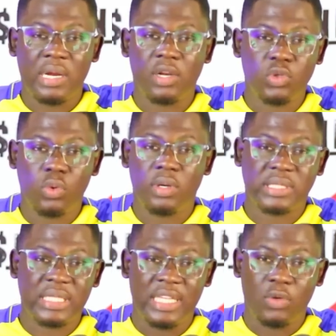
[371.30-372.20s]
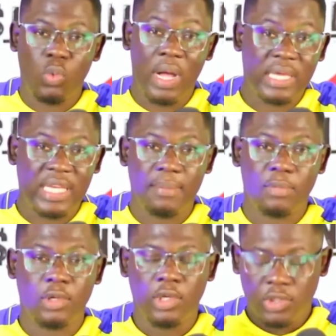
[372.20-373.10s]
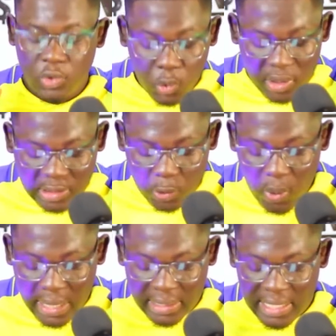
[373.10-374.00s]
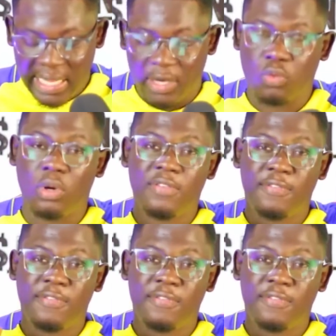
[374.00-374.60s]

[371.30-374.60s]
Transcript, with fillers: ground balls in one game. 21 and got